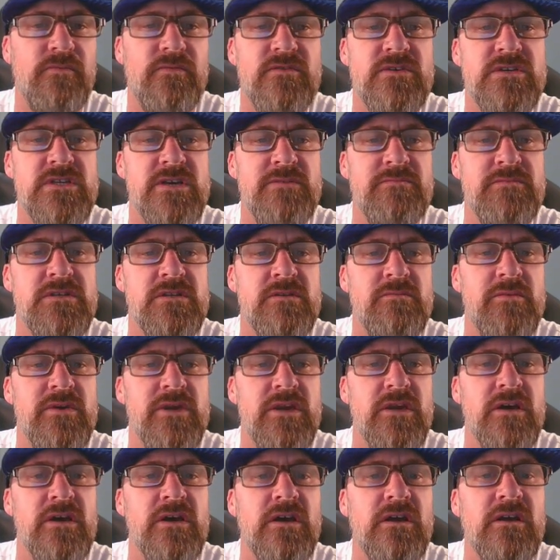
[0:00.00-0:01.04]
Seems to
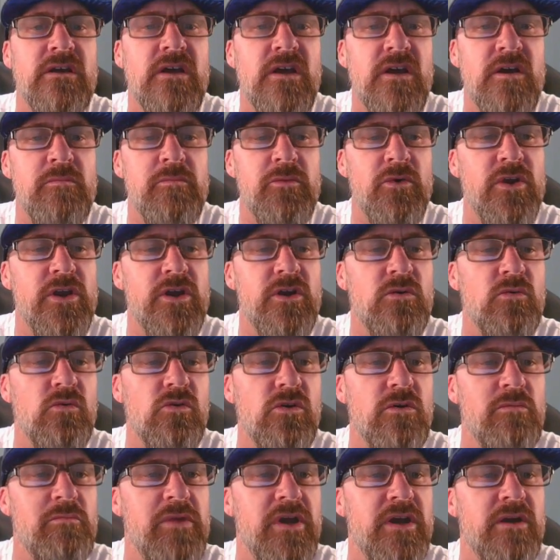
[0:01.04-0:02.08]
be merino wool
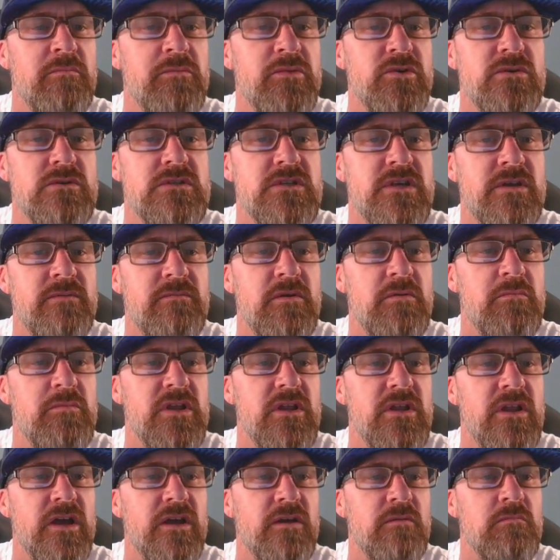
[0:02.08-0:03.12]
and bamboo seem to be
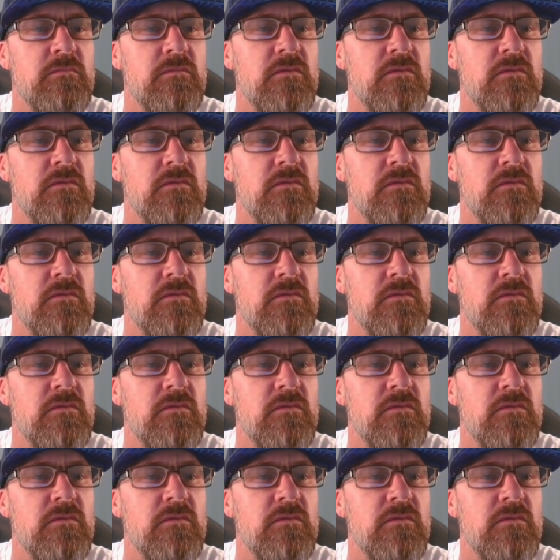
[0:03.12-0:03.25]
like